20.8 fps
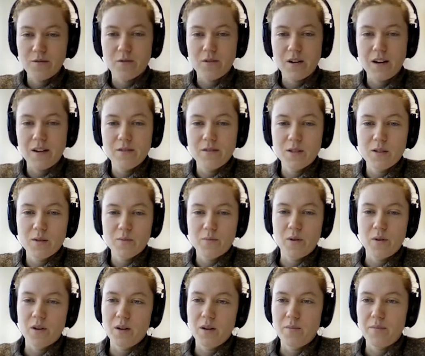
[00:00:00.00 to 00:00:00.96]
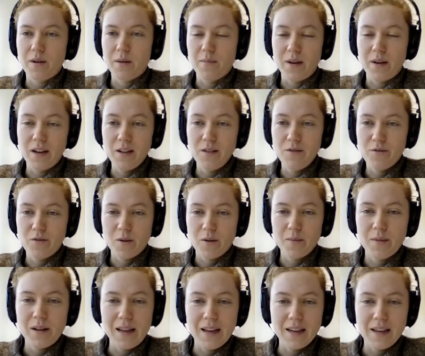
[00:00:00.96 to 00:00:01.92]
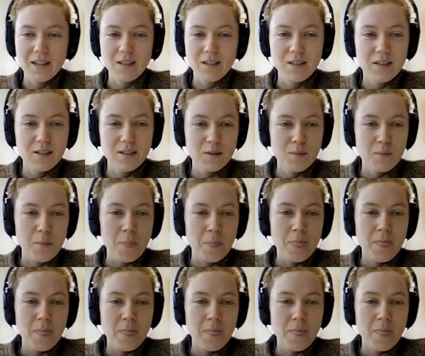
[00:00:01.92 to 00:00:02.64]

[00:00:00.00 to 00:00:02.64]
arrival support by many formal actors.